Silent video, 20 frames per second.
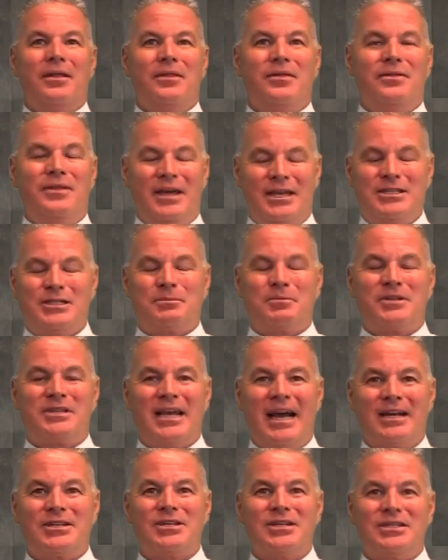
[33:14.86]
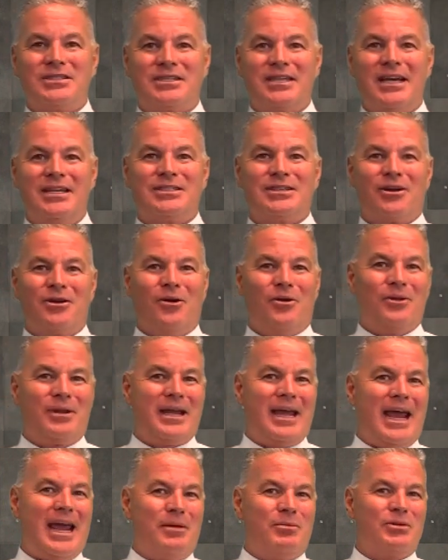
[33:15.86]
this section says they're
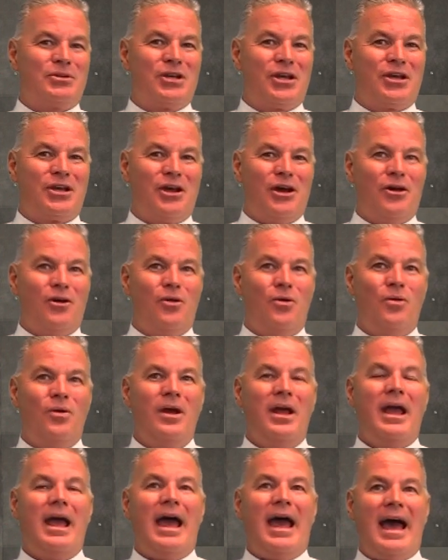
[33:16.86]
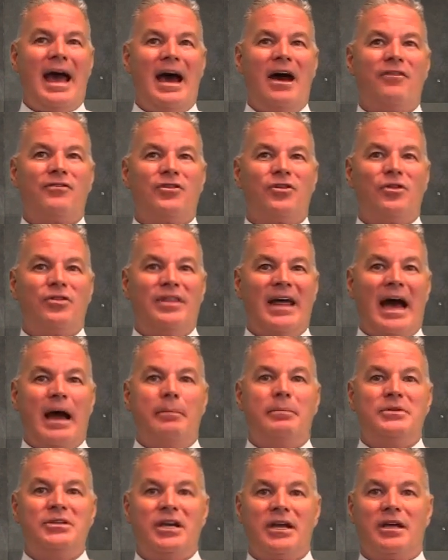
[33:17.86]
only able to go after
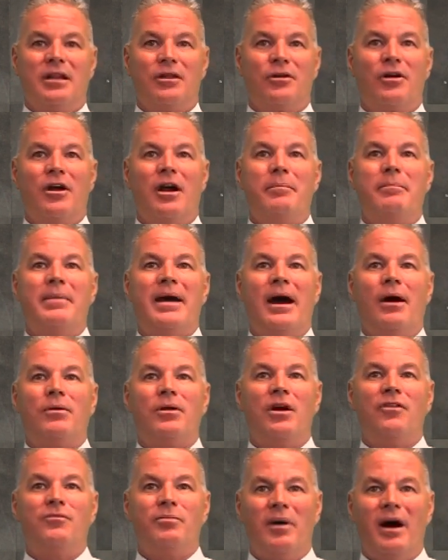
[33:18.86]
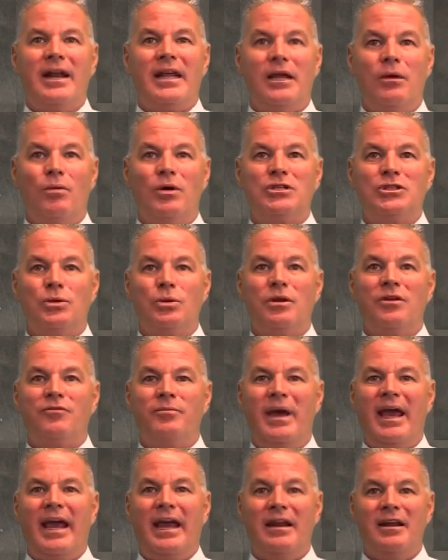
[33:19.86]
that particular amount of money, what you would have
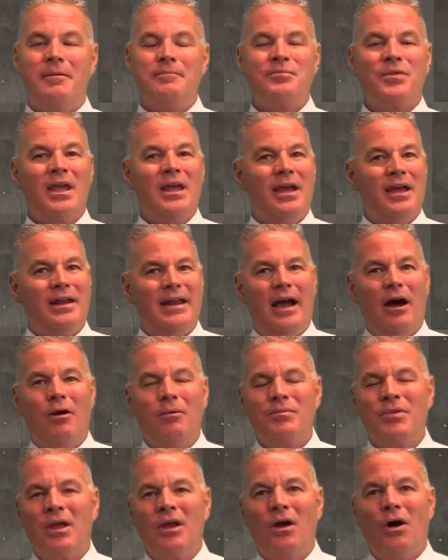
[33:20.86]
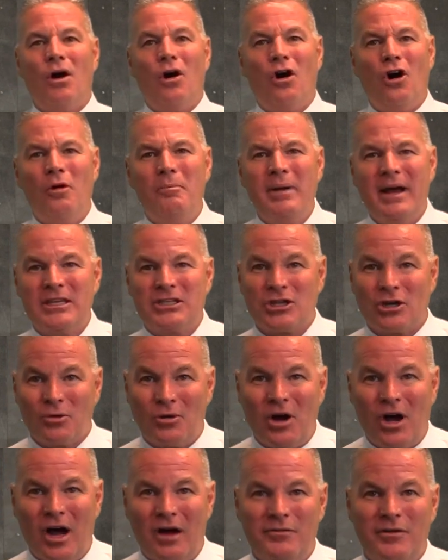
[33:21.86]
made. Now, all bets are
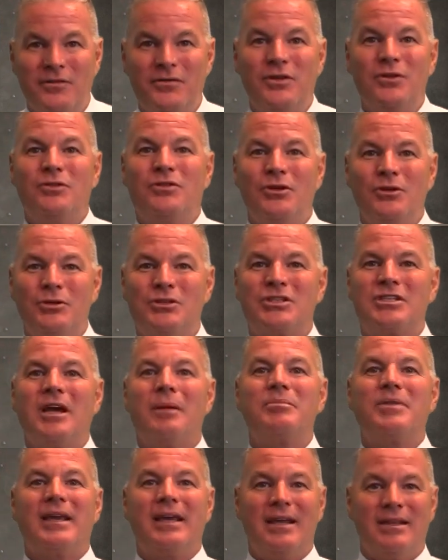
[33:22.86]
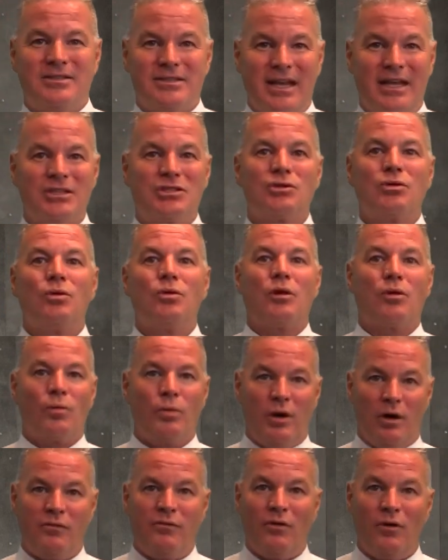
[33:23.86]
off if you do something intentional or
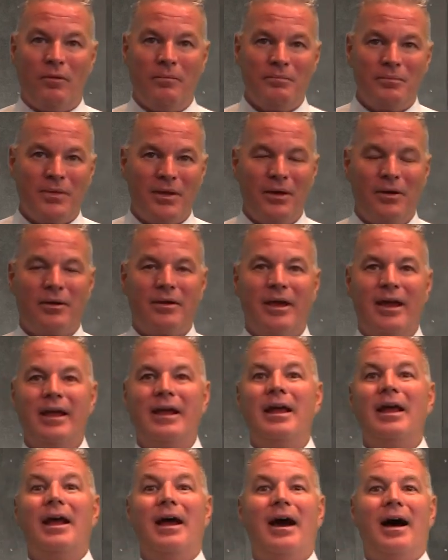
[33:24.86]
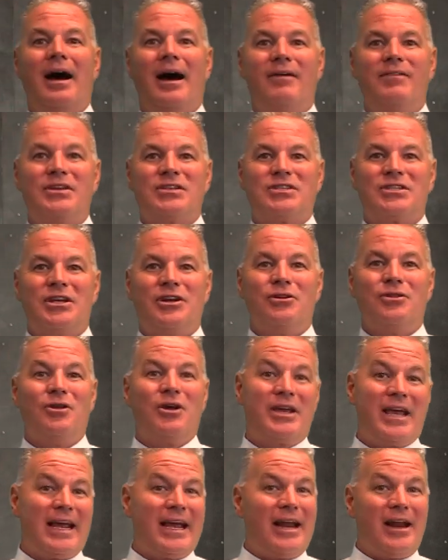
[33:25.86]
willful, okay? Obviously, you're
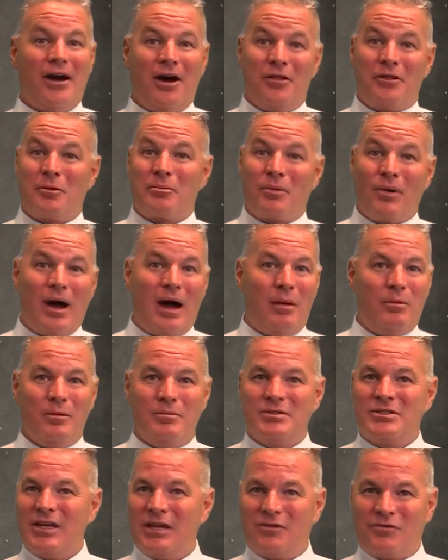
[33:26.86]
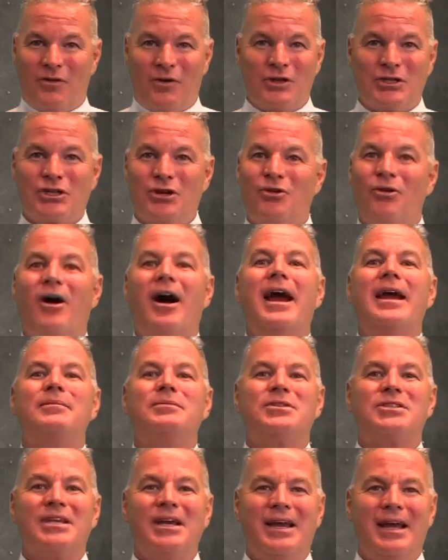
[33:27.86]
looking at other problems as far as
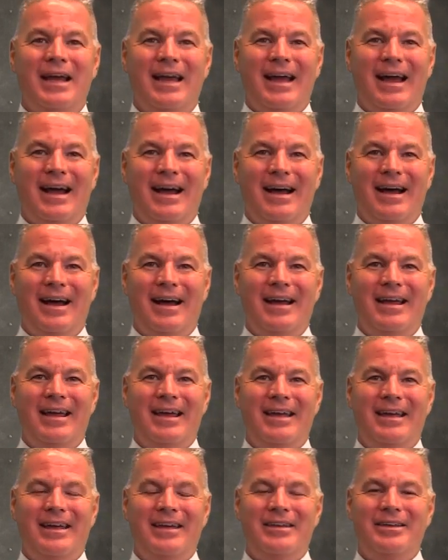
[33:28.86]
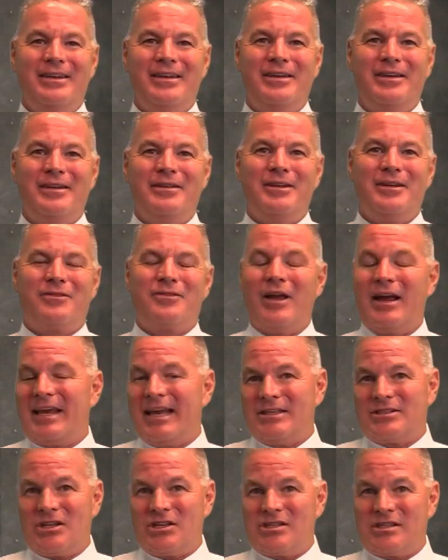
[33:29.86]
crimes
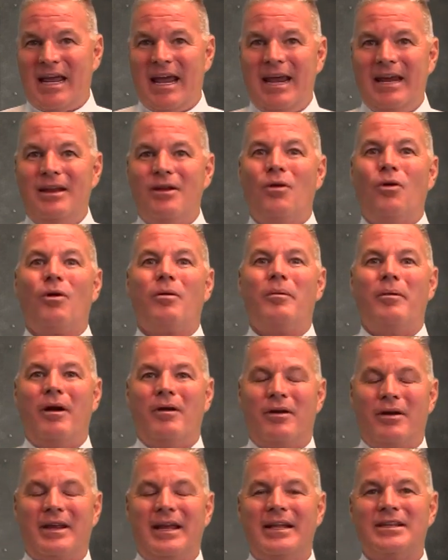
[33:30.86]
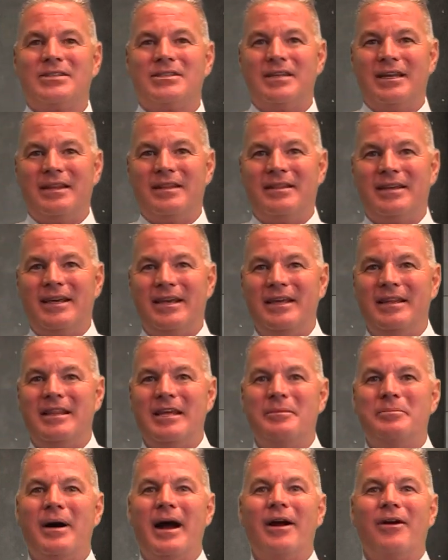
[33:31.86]
against the state or against
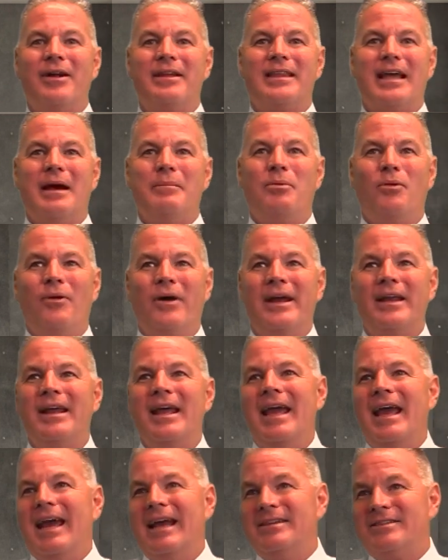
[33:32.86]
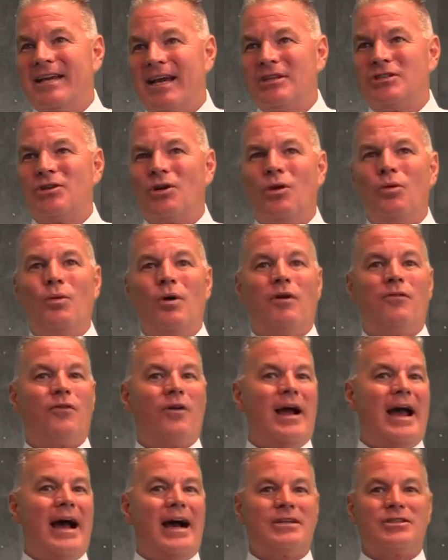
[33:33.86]
the buyer at that point. Intentional or
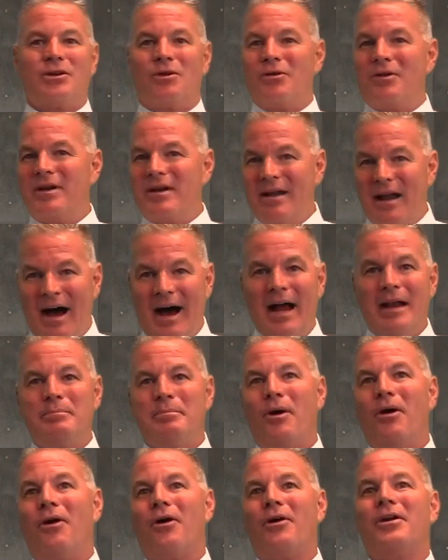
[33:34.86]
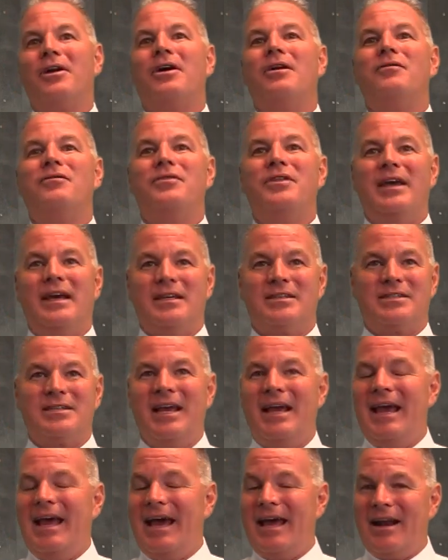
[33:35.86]
willful acts are not part of this.
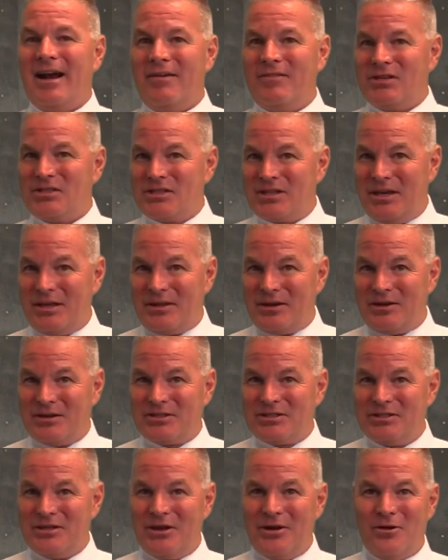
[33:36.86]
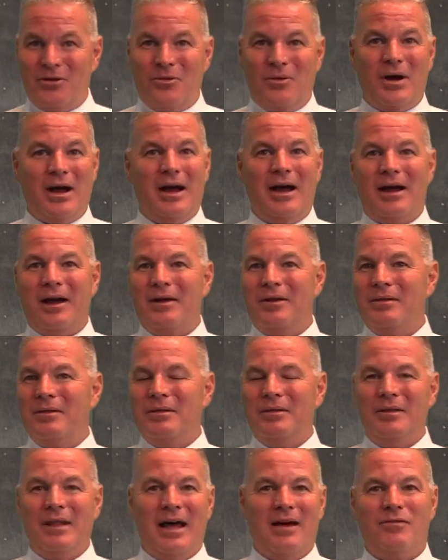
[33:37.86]
And obviously, there's no
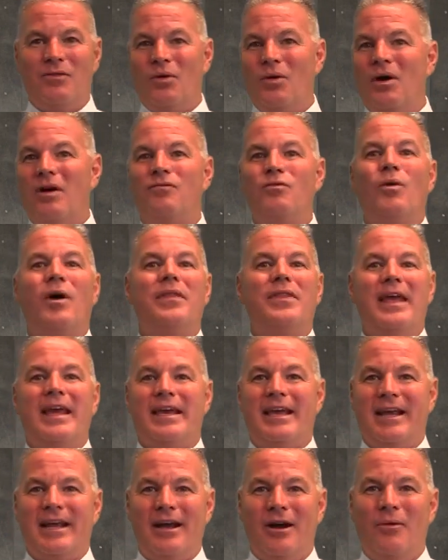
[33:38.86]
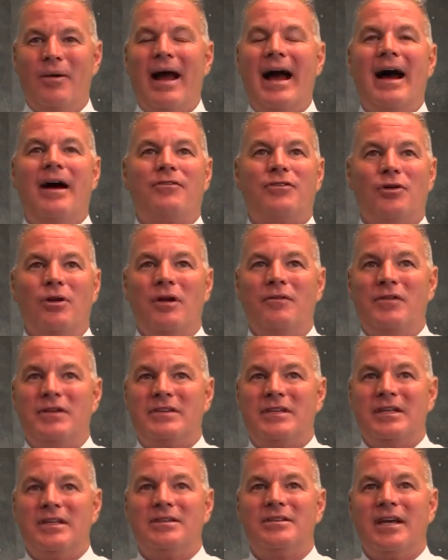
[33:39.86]
level of what they can go after if
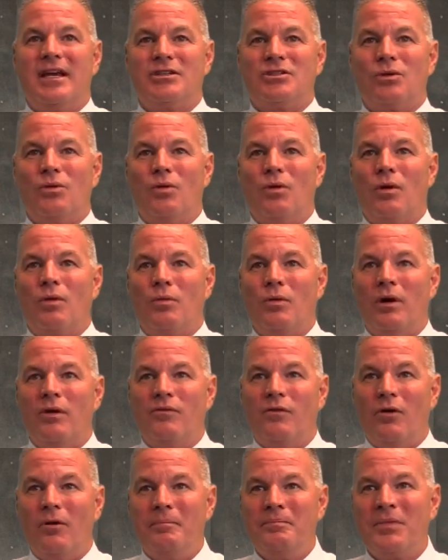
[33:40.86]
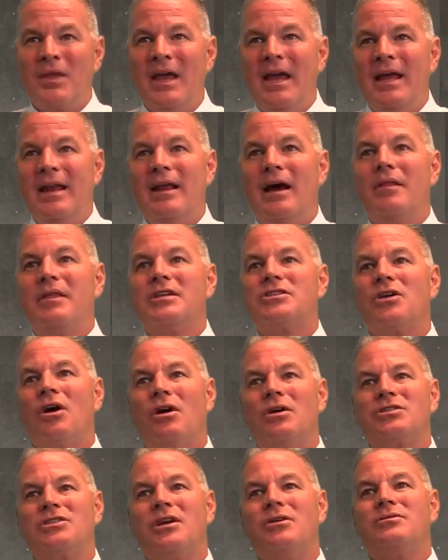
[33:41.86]
it's intentional or willful. Now, this
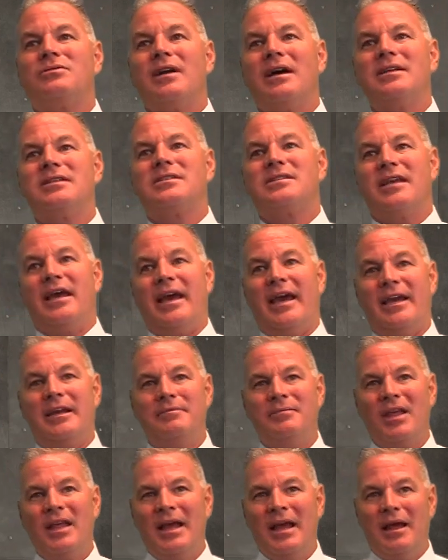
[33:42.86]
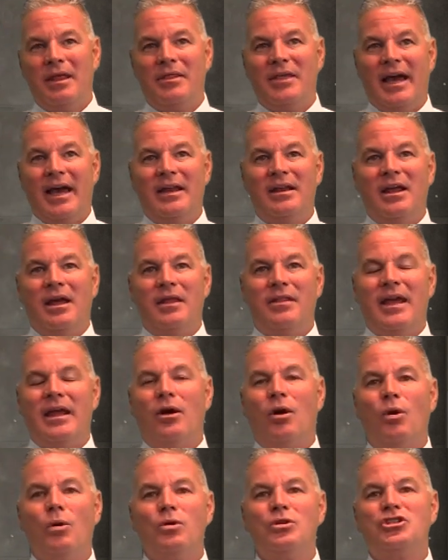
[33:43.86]
also does say that they
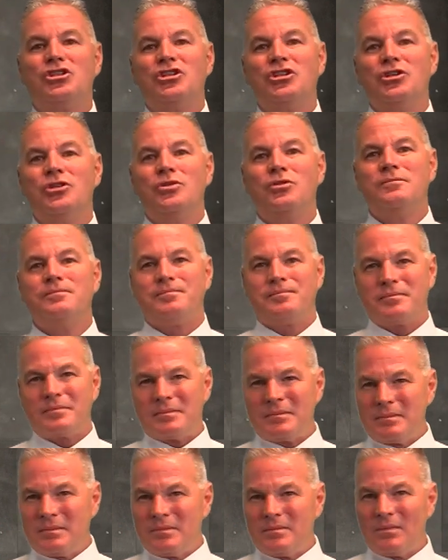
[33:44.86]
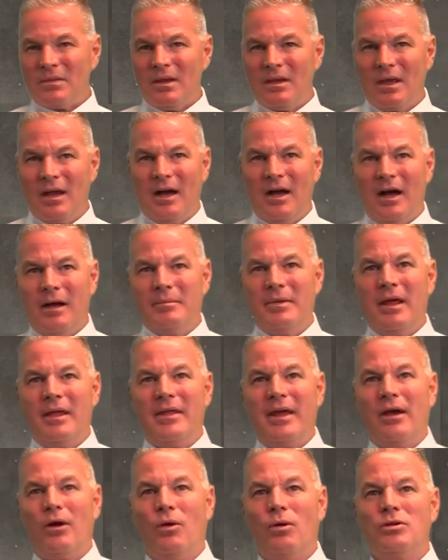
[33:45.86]
hold you
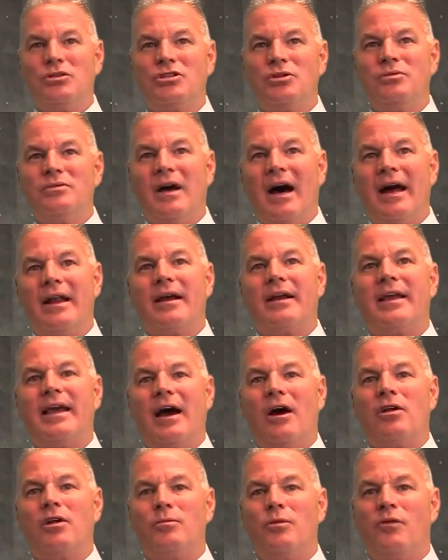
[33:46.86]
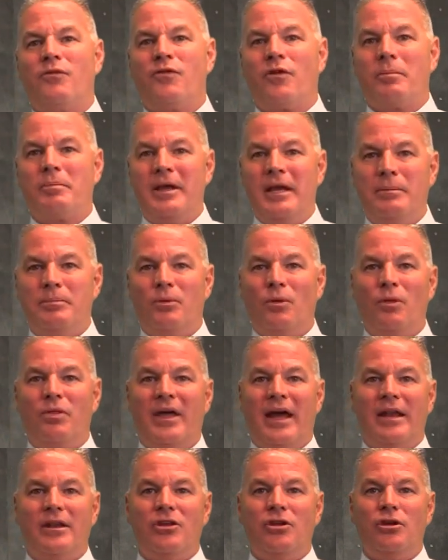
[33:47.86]
not accountable for people
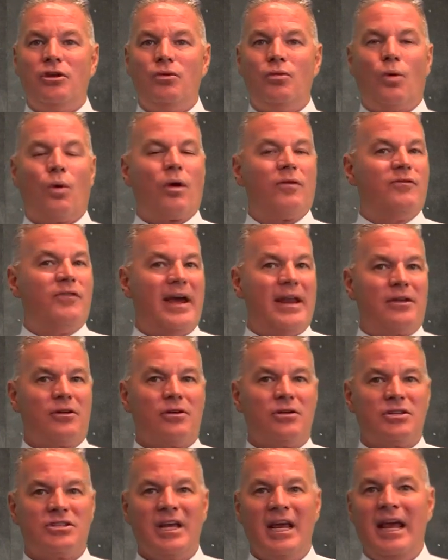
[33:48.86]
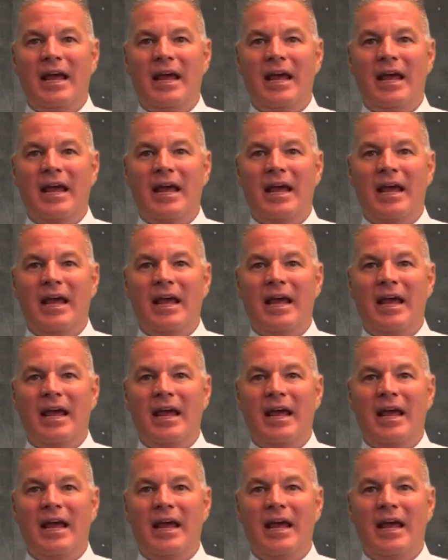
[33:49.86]
that you, or vendors